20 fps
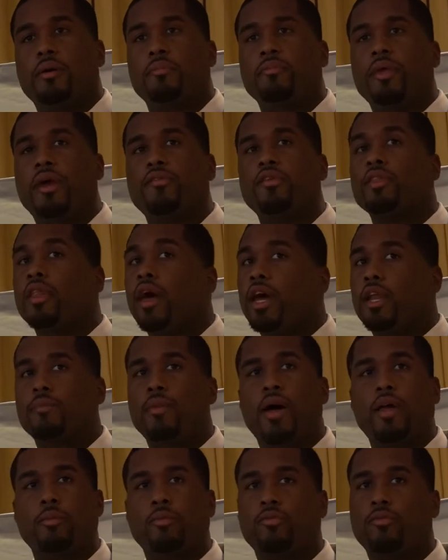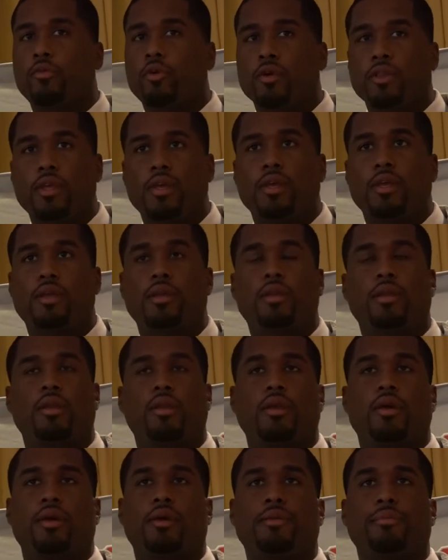Never thought about it before then,
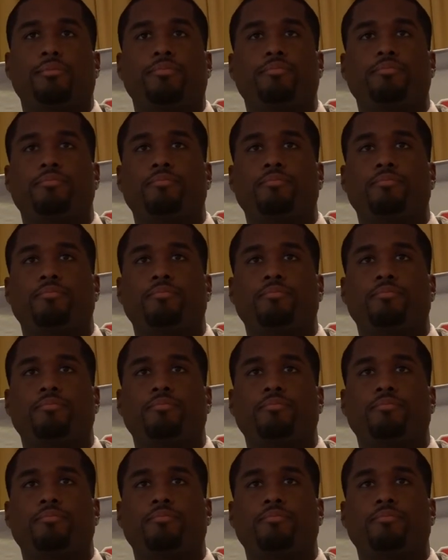and